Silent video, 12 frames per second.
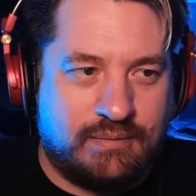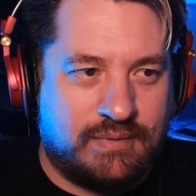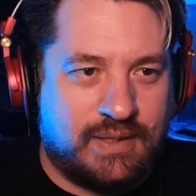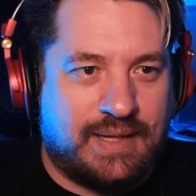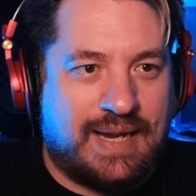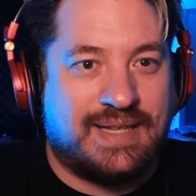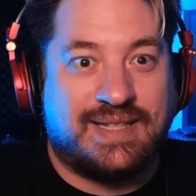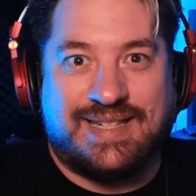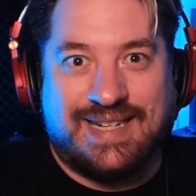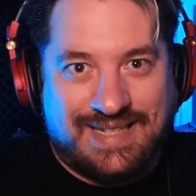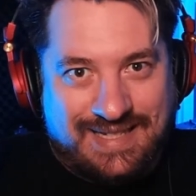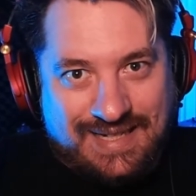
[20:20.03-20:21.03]
late
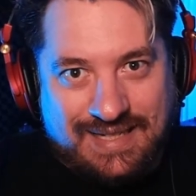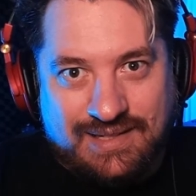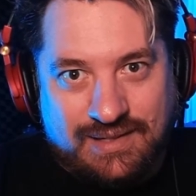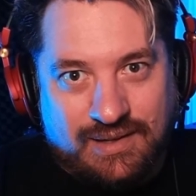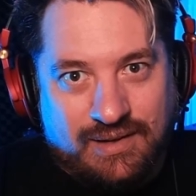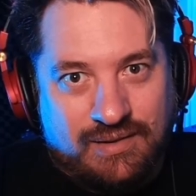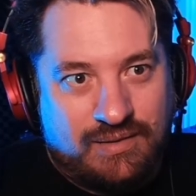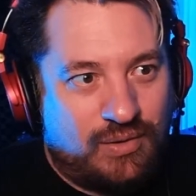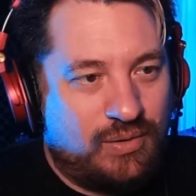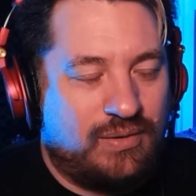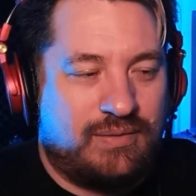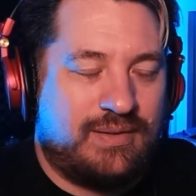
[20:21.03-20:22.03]
60s, you
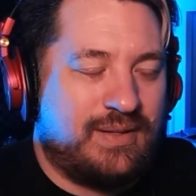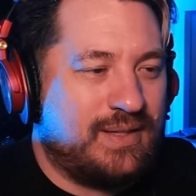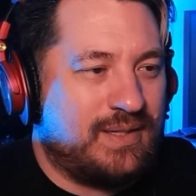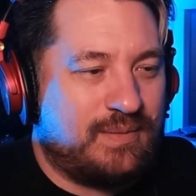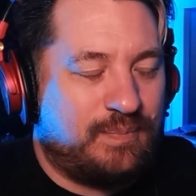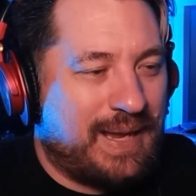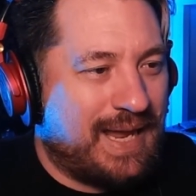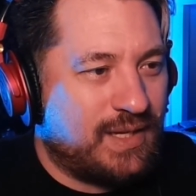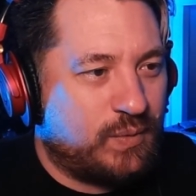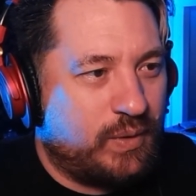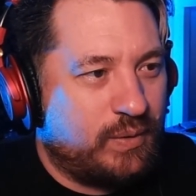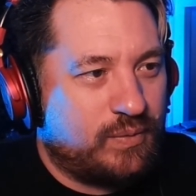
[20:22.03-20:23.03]
know, there's
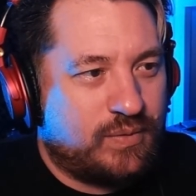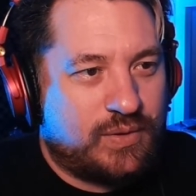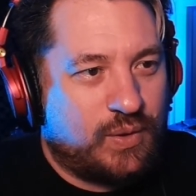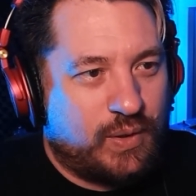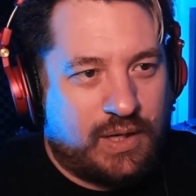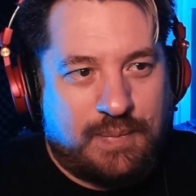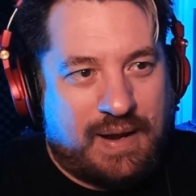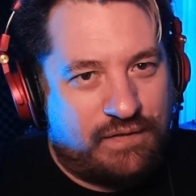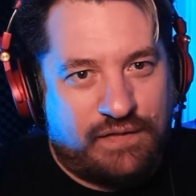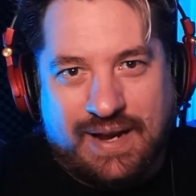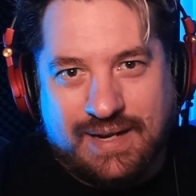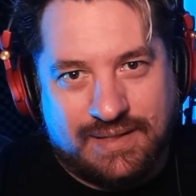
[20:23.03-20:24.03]
bands were talking about
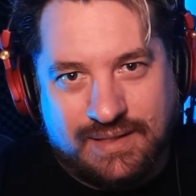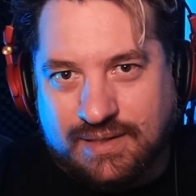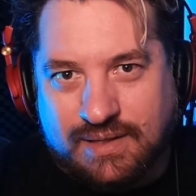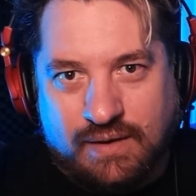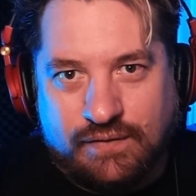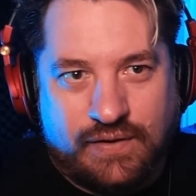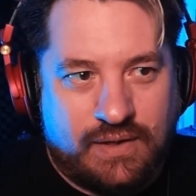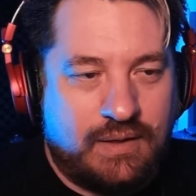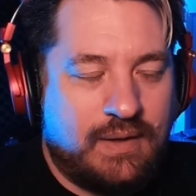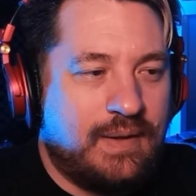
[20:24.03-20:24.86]
fantasy stuff and,